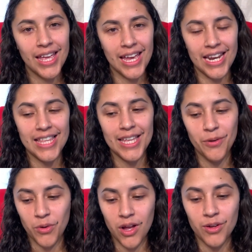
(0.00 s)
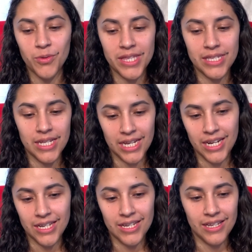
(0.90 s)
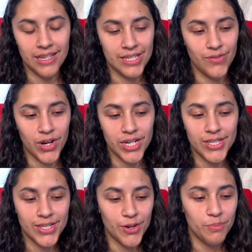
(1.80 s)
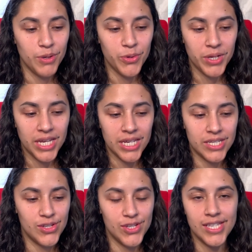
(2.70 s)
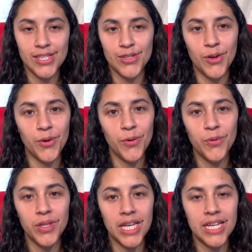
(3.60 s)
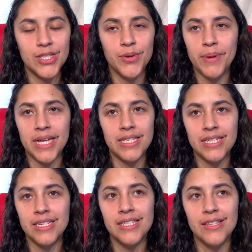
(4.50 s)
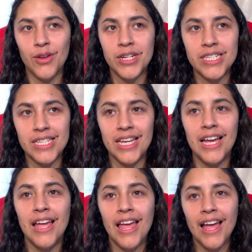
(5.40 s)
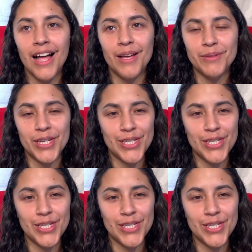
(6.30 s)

anything wrong with Selena as far as her beauty. Is just so, like, it surpasses, honestly. Um, so I